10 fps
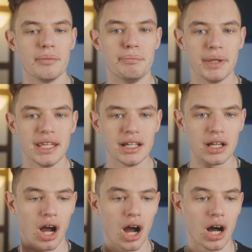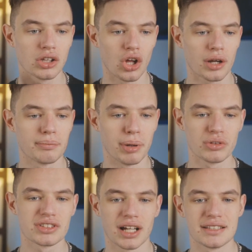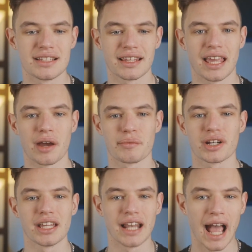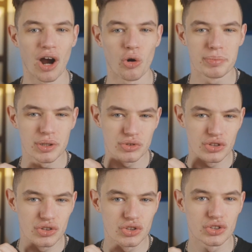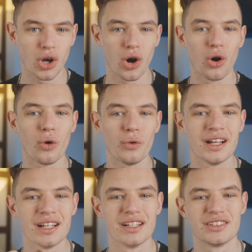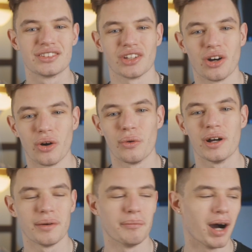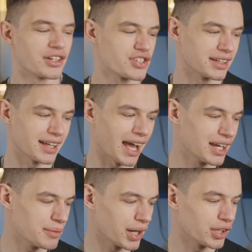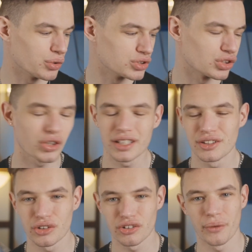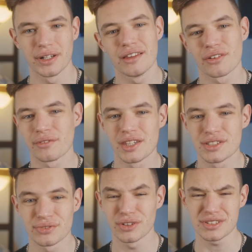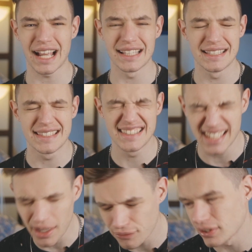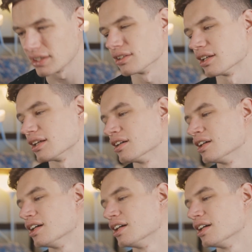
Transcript: being along both sides of the camera can help you so so much. And to anybody who's looking to grow in either of these fields, I definitely,